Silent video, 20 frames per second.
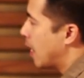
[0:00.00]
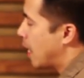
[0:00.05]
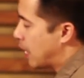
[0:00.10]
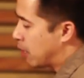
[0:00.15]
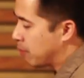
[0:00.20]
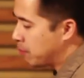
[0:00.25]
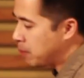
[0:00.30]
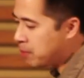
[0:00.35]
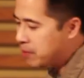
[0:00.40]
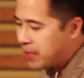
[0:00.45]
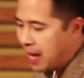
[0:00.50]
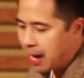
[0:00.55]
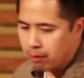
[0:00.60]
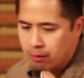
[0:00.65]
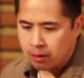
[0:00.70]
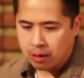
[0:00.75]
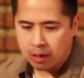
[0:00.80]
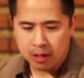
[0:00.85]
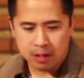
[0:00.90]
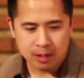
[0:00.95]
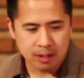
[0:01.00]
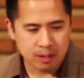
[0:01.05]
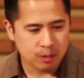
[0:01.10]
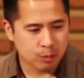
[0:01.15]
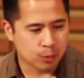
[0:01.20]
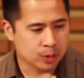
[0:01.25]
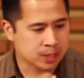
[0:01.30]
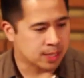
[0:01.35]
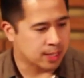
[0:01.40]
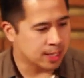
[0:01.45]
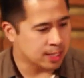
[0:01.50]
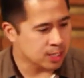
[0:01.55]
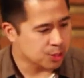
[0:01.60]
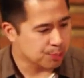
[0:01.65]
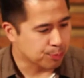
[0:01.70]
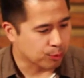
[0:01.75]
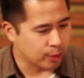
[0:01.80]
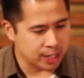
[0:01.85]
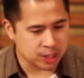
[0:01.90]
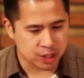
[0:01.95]
And I remember that was an
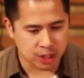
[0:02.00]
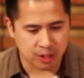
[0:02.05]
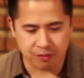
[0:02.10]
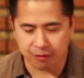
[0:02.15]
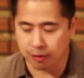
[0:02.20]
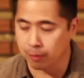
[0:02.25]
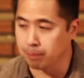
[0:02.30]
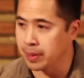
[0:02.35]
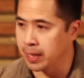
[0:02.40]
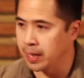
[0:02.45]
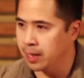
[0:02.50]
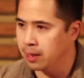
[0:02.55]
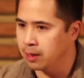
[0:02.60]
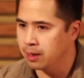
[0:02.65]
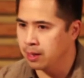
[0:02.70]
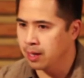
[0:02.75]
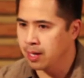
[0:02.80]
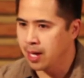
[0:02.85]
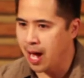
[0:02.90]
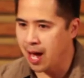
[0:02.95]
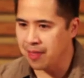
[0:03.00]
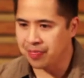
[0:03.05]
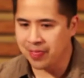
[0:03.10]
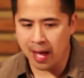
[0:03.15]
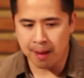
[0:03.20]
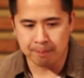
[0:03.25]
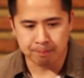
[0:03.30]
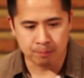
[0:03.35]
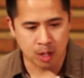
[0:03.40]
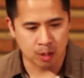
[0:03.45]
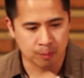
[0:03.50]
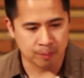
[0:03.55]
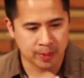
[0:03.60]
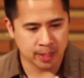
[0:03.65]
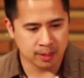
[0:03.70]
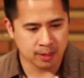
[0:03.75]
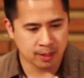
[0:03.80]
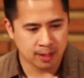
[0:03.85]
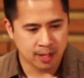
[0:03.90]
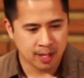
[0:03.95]
inspiration for me at that
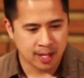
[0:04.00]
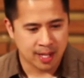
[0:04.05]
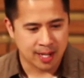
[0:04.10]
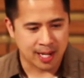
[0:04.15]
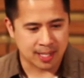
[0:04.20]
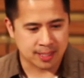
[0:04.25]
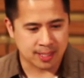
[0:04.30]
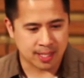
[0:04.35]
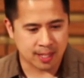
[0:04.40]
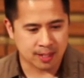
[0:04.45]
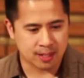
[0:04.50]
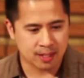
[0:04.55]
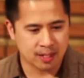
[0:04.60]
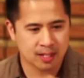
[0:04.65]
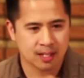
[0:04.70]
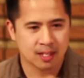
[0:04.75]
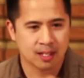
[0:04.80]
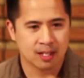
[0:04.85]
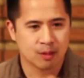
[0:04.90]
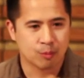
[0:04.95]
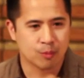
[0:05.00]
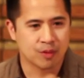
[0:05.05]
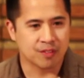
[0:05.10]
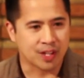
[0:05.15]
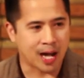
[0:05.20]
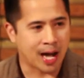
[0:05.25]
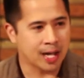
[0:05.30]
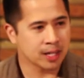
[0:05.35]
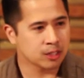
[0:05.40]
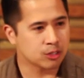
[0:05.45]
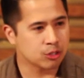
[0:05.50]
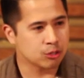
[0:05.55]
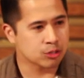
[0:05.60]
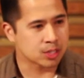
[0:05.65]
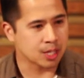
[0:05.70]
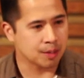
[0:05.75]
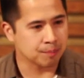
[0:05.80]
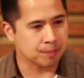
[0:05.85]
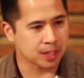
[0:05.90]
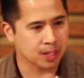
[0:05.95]
moment. And I said, we've got to do
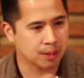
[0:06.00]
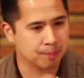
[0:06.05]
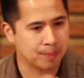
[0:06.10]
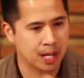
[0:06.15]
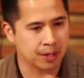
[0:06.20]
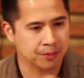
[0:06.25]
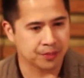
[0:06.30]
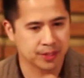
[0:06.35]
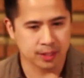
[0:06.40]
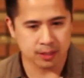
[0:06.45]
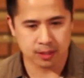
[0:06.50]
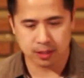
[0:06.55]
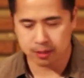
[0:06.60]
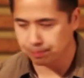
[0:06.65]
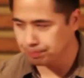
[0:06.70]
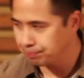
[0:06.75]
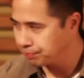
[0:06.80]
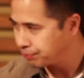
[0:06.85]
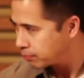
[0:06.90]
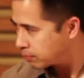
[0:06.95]
something about this.